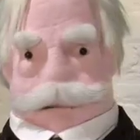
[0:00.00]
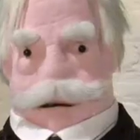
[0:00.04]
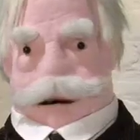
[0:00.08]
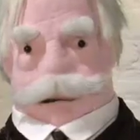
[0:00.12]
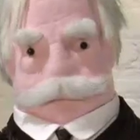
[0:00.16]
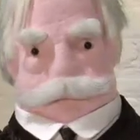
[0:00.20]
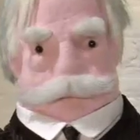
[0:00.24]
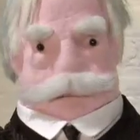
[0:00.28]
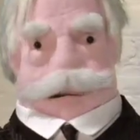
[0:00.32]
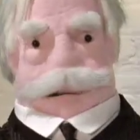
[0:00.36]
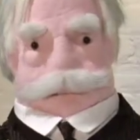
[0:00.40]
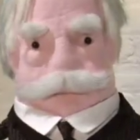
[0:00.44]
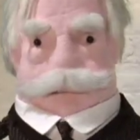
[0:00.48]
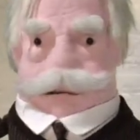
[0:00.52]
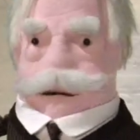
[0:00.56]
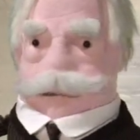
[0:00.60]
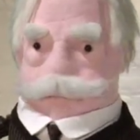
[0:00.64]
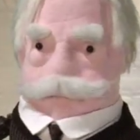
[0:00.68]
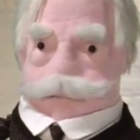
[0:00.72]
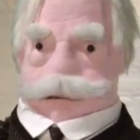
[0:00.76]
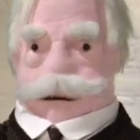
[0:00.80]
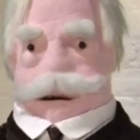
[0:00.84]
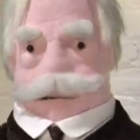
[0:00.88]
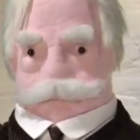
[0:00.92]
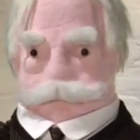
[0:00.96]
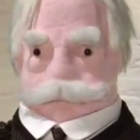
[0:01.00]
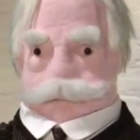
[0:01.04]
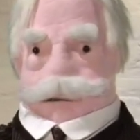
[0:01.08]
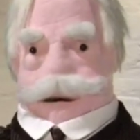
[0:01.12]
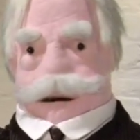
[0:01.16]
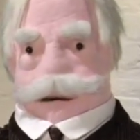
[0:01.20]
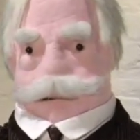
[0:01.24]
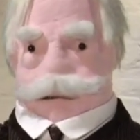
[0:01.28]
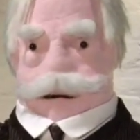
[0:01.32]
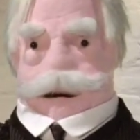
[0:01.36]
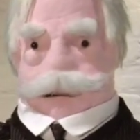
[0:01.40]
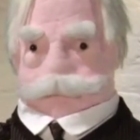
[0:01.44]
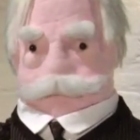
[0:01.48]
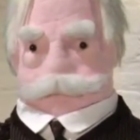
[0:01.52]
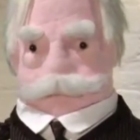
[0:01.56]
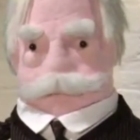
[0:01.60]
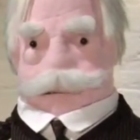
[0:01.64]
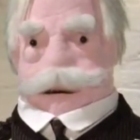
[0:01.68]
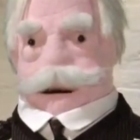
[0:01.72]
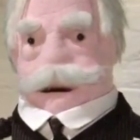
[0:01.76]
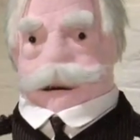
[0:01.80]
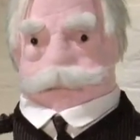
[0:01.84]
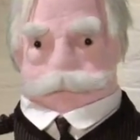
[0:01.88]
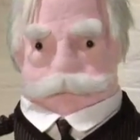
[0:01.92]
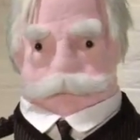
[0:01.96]
In the case of Soc Gen,
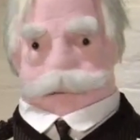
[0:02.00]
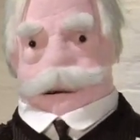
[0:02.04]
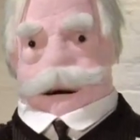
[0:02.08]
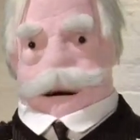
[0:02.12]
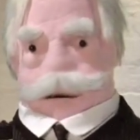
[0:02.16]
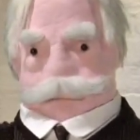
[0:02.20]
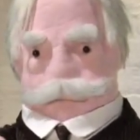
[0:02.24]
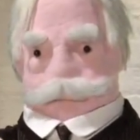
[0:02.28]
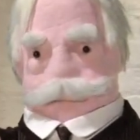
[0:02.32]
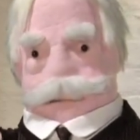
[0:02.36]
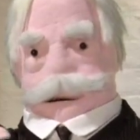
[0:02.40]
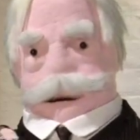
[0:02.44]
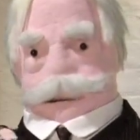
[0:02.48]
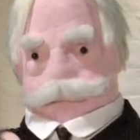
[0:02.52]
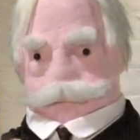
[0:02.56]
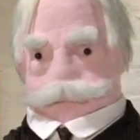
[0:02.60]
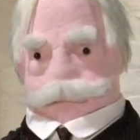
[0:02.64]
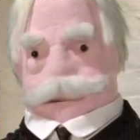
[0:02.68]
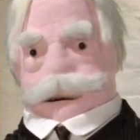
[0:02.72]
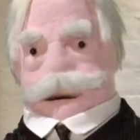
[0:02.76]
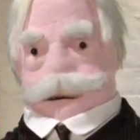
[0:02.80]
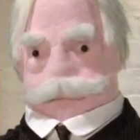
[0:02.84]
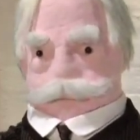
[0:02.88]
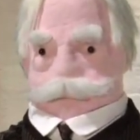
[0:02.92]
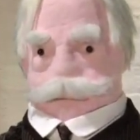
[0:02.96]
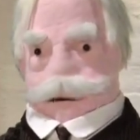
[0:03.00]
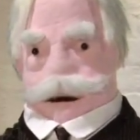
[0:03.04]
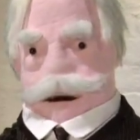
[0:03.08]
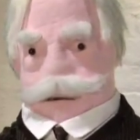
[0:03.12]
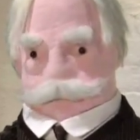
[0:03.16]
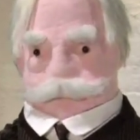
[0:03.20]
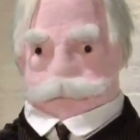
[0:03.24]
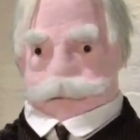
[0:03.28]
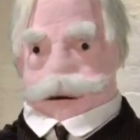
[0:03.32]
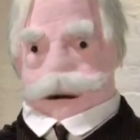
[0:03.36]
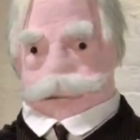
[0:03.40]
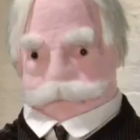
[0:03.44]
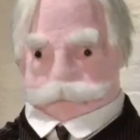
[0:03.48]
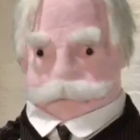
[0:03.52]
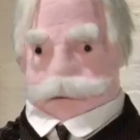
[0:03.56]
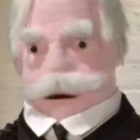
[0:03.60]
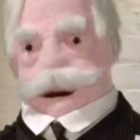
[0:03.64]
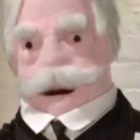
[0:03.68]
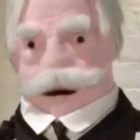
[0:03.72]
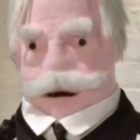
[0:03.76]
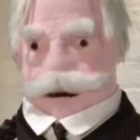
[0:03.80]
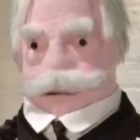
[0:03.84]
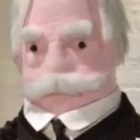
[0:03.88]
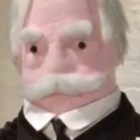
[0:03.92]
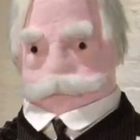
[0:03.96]
the bank said the trader responsible for the
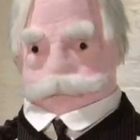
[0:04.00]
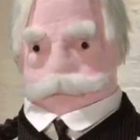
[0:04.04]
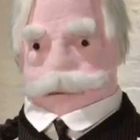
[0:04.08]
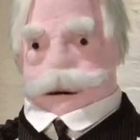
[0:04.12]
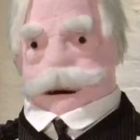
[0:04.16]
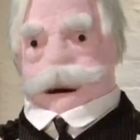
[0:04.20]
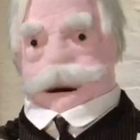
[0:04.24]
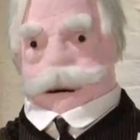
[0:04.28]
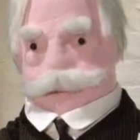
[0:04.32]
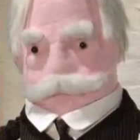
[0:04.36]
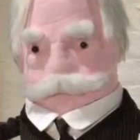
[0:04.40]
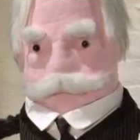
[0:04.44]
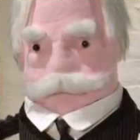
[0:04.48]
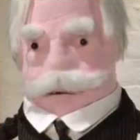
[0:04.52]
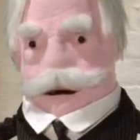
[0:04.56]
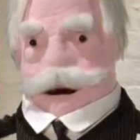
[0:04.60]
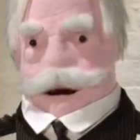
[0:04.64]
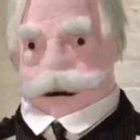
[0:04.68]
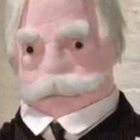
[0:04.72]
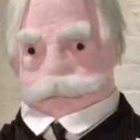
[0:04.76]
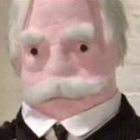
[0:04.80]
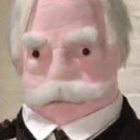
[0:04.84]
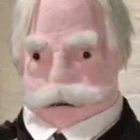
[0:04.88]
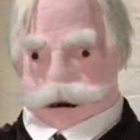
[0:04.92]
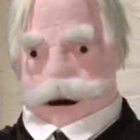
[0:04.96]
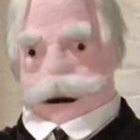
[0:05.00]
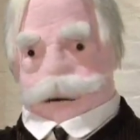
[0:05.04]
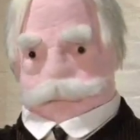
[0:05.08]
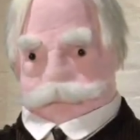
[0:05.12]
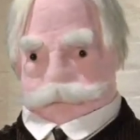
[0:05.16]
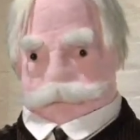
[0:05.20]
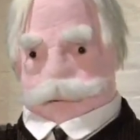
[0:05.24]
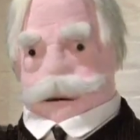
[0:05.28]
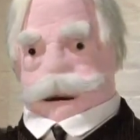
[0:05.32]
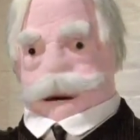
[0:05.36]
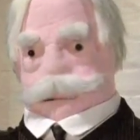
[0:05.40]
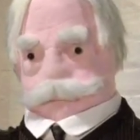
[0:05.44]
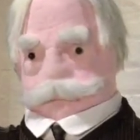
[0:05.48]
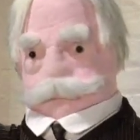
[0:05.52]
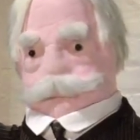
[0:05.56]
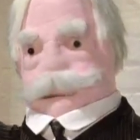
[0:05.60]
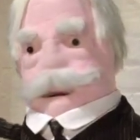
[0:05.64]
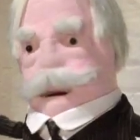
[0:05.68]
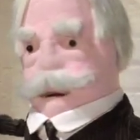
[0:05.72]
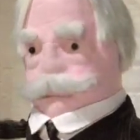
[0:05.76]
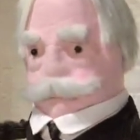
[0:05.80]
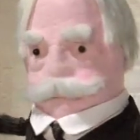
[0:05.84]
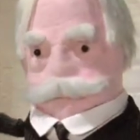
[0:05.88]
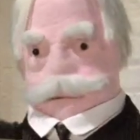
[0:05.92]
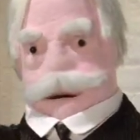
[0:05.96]
fraud had in-depth knowledge of the
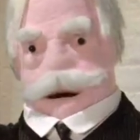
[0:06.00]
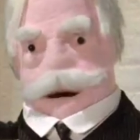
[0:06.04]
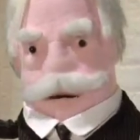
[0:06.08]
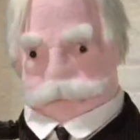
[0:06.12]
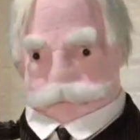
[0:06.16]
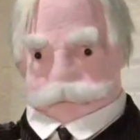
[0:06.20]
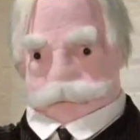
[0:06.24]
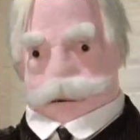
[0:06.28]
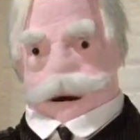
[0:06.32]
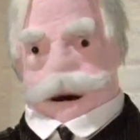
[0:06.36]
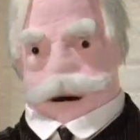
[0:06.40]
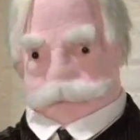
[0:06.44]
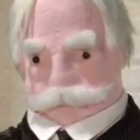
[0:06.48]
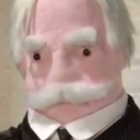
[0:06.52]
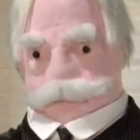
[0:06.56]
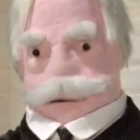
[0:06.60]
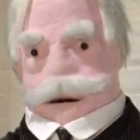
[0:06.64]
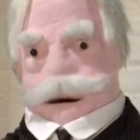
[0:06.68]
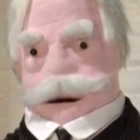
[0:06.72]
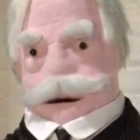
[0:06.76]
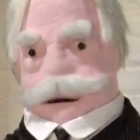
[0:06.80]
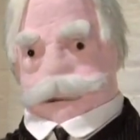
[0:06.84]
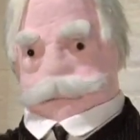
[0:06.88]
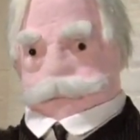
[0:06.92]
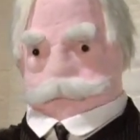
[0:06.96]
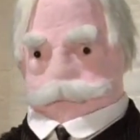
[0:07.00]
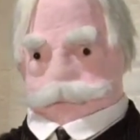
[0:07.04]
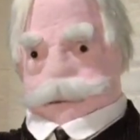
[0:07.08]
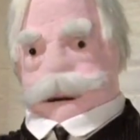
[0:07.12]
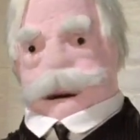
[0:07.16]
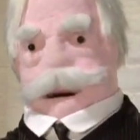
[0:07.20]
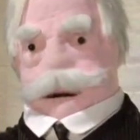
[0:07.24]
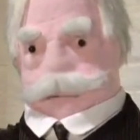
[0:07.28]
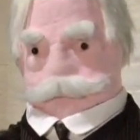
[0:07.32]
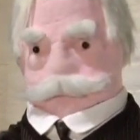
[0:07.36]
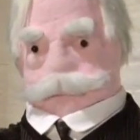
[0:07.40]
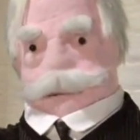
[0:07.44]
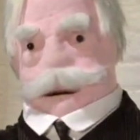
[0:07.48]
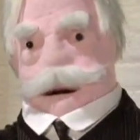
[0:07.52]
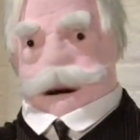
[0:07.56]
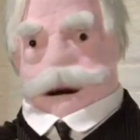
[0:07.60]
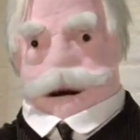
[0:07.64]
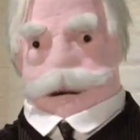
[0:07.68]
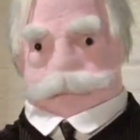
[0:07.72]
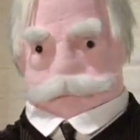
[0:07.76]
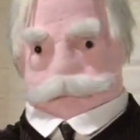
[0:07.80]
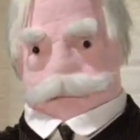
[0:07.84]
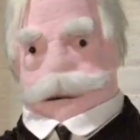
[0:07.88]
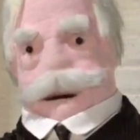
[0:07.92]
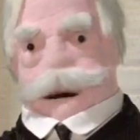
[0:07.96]
control procedures resulting from
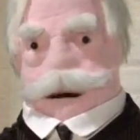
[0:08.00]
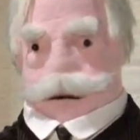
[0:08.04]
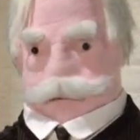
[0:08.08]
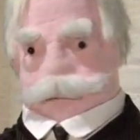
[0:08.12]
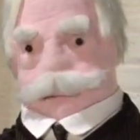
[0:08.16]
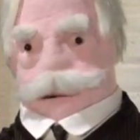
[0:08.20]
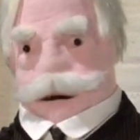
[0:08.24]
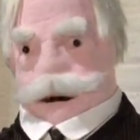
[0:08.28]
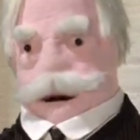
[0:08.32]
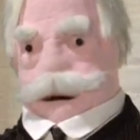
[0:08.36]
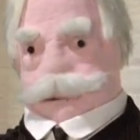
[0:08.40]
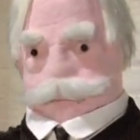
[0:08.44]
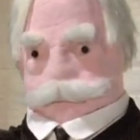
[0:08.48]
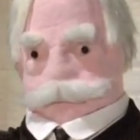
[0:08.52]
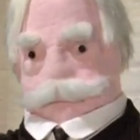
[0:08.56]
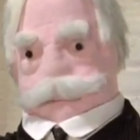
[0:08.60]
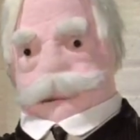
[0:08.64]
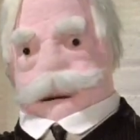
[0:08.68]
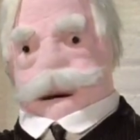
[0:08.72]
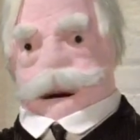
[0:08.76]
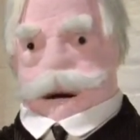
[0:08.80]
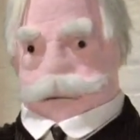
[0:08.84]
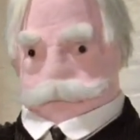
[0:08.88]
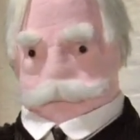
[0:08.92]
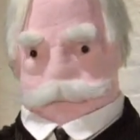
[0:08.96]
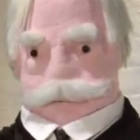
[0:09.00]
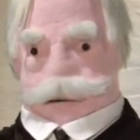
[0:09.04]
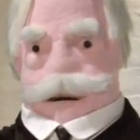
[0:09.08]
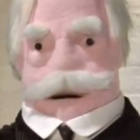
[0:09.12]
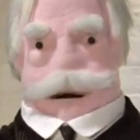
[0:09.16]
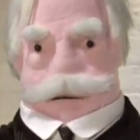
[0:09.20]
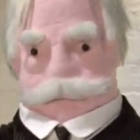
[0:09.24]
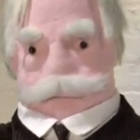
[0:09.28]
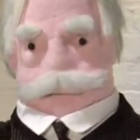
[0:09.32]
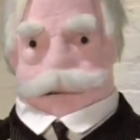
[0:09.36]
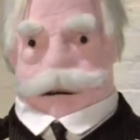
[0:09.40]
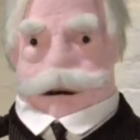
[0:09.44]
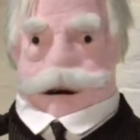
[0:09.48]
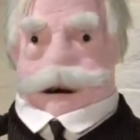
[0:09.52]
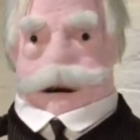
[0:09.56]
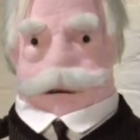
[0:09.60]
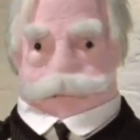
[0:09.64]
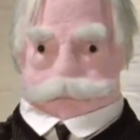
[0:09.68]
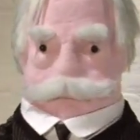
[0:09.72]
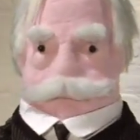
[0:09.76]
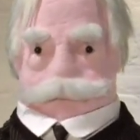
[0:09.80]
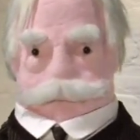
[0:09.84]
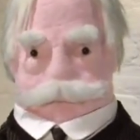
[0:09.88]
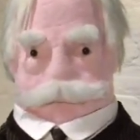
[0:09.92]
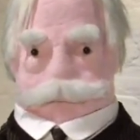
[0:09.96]
his former employment in the middle
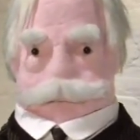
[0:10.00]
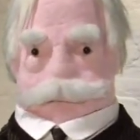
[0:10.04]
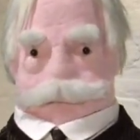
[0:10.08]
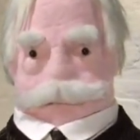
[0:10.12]
office.